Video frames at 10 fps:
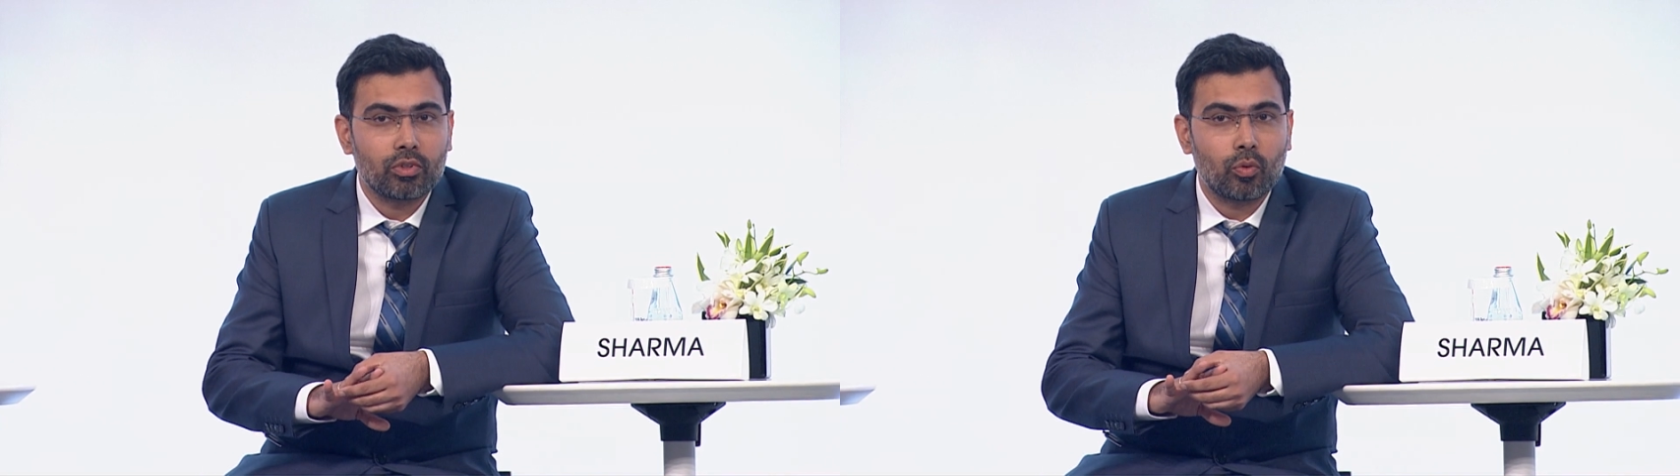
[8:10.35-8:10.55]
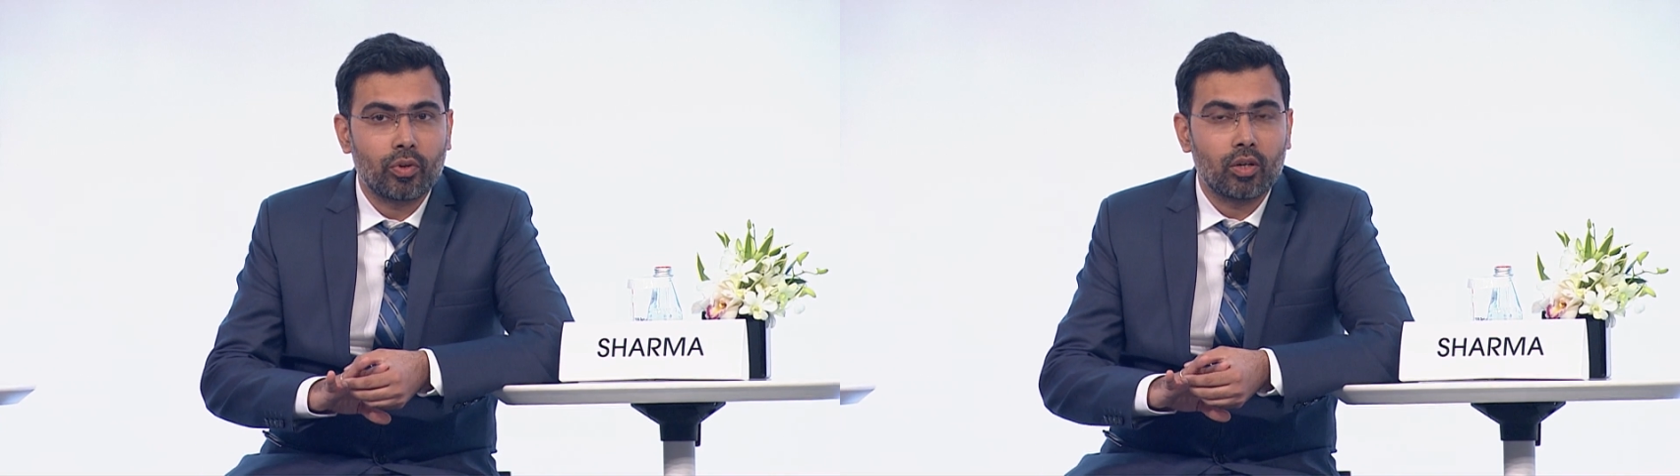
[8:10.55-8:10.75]

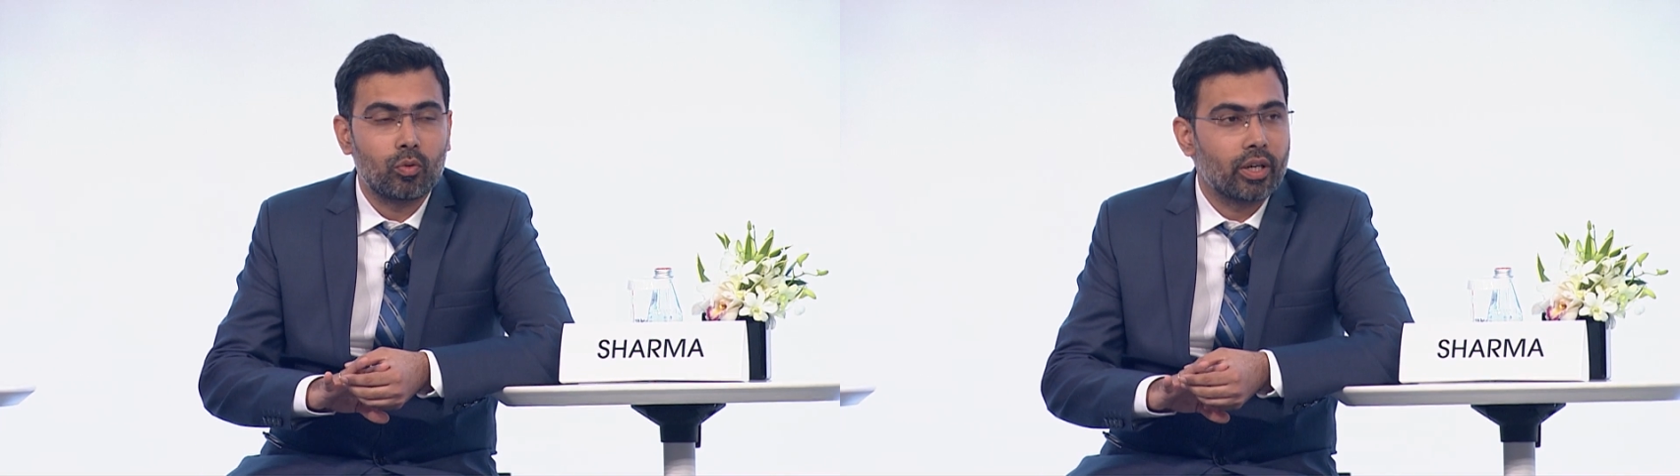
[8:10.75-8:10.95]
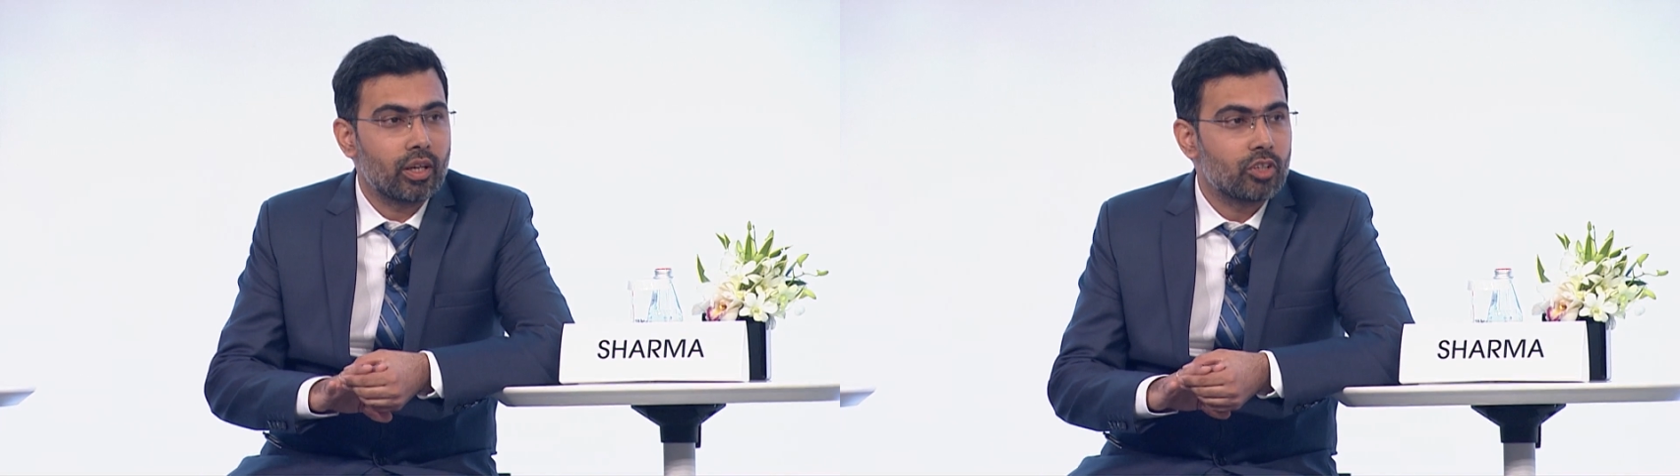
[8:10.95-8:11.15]
so we are
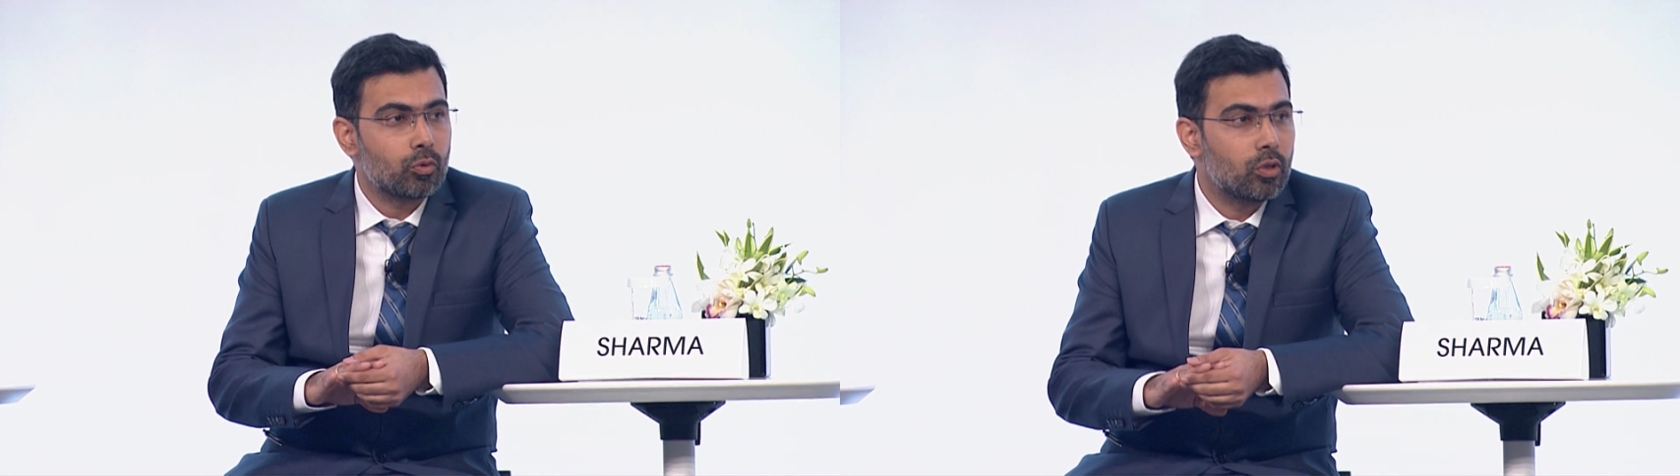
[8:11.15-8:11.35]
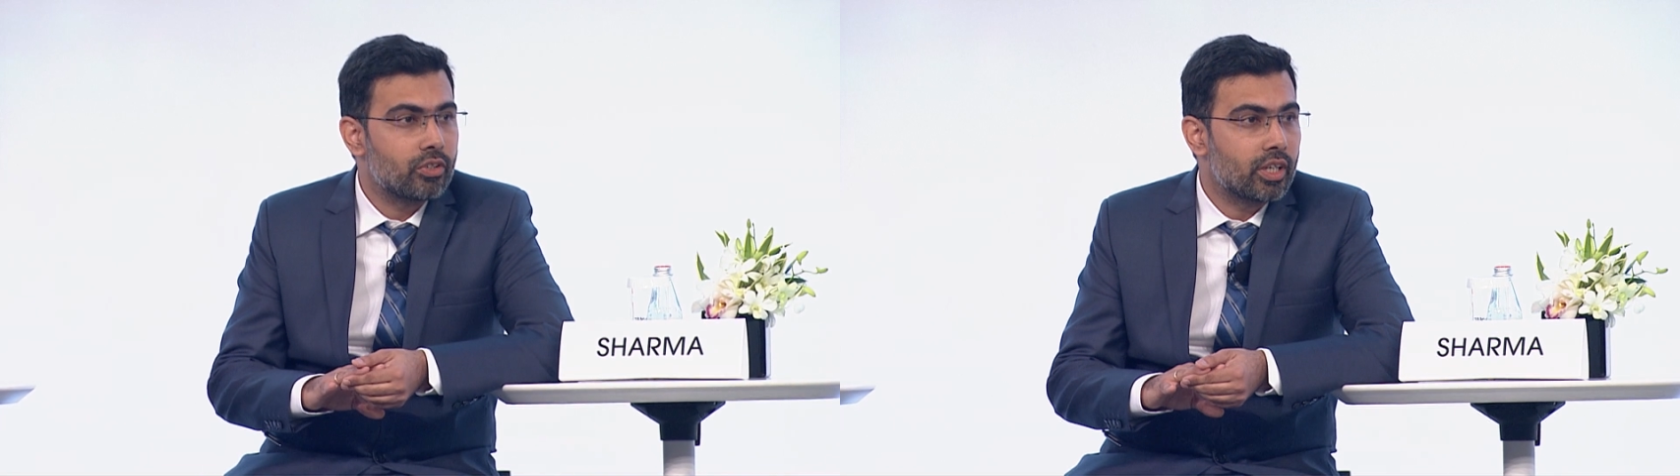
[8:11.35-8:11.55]
working with
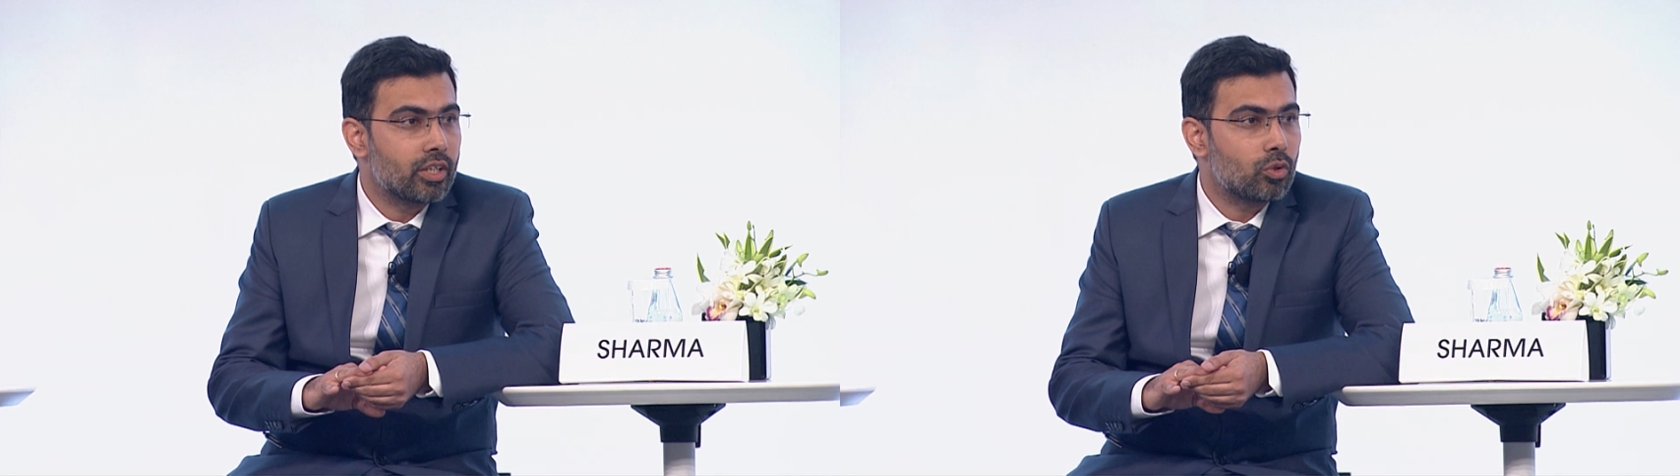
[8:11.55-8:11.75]
small cities